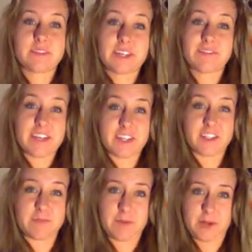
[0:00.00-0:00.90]

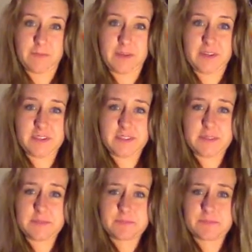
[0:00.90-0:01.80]
divination
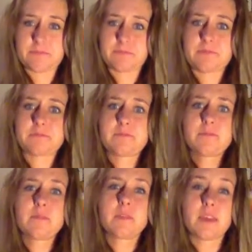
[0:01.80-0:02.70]
purpose.
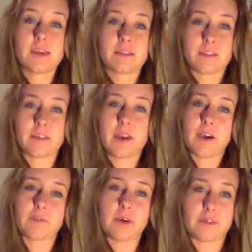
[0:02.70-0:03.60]
And then the
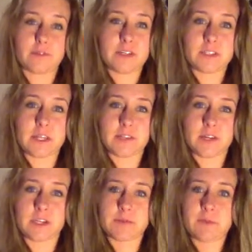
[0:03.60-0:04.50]
cotton white threads that I
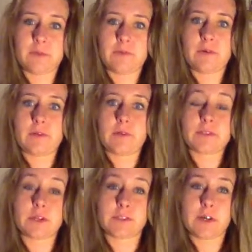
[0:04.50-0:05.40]
talked about before,
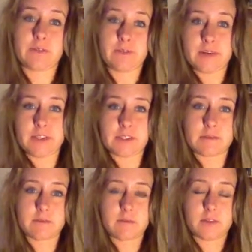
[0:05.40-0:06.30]
those also have a very
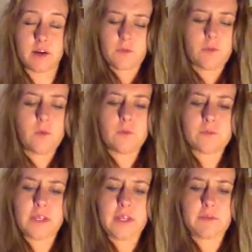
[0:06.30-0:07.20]
cool
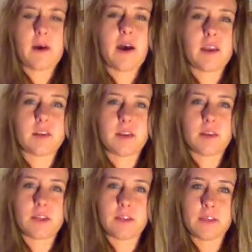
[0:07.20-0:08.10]
meaning behind it,
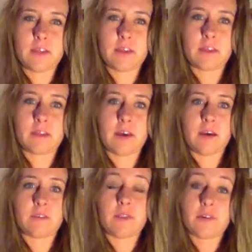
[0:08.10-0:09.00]
and they think
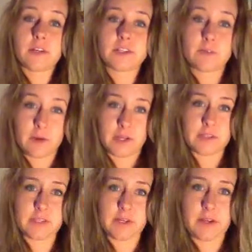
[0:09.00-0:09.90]
that the 32
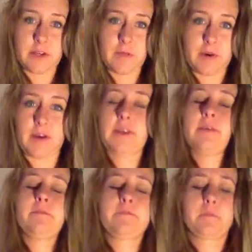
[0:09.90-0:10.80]
organs that are in our
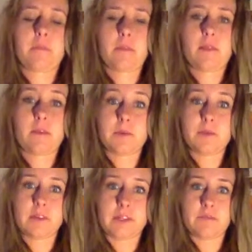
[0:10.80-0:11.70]
body, they
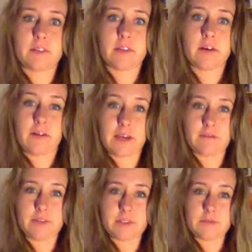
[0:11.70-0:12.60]
believe that they all have
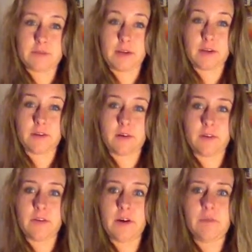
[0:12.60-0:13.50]
a spirit
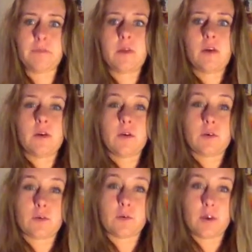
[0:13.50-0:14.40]
called a
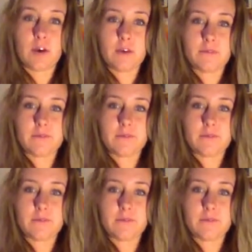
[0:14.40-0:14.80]
kuna,